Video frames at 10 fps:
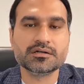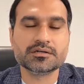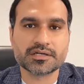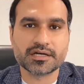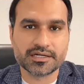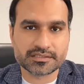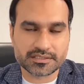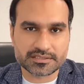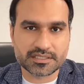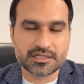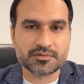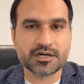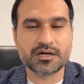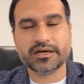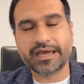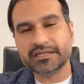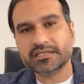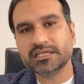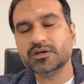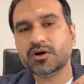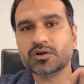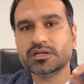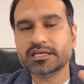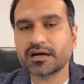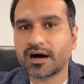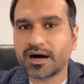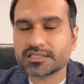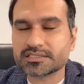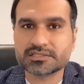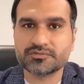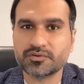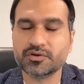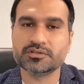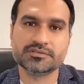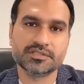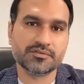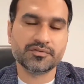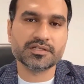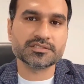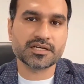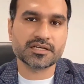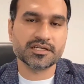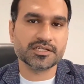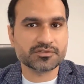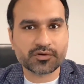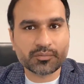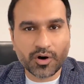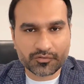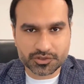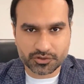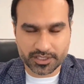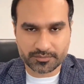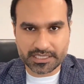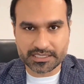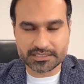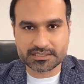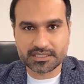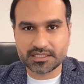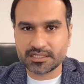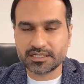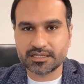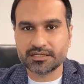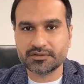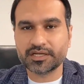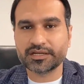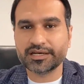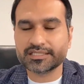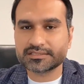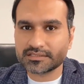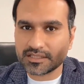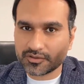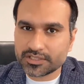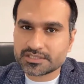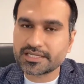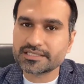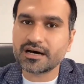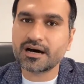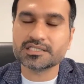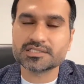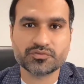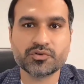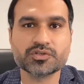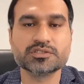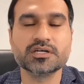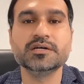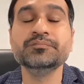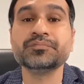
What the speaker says: regarding this. NT only asks for the funds declaration from offshore applicants, whereas the Queensland asks for the